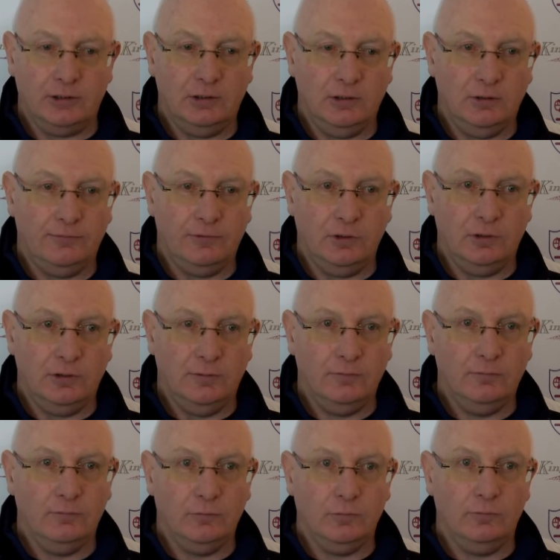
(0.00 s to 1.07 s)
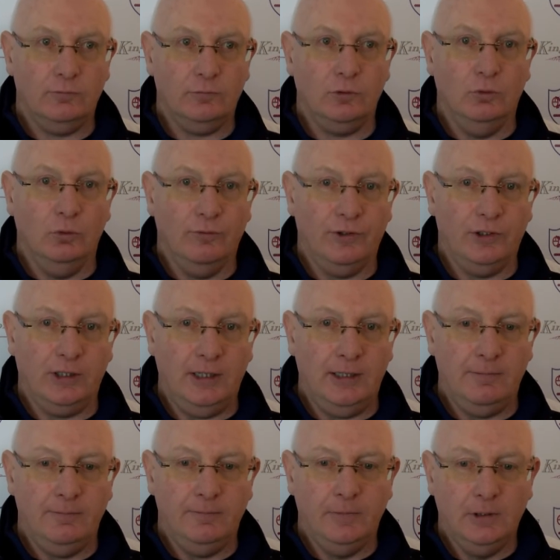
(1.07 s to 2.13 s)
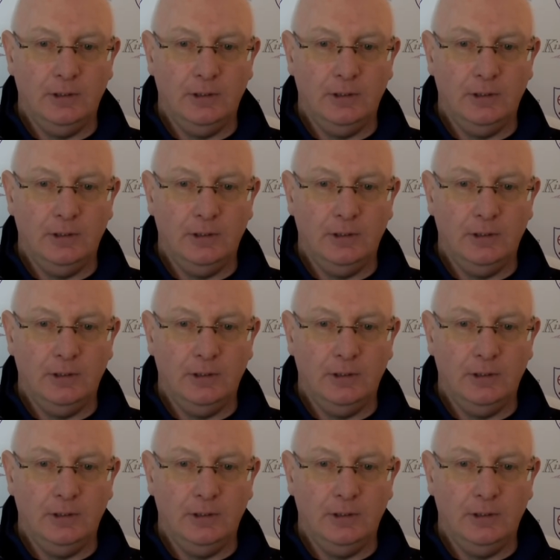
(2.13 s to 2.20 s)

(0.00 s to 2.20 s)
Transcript: You have to go over the game,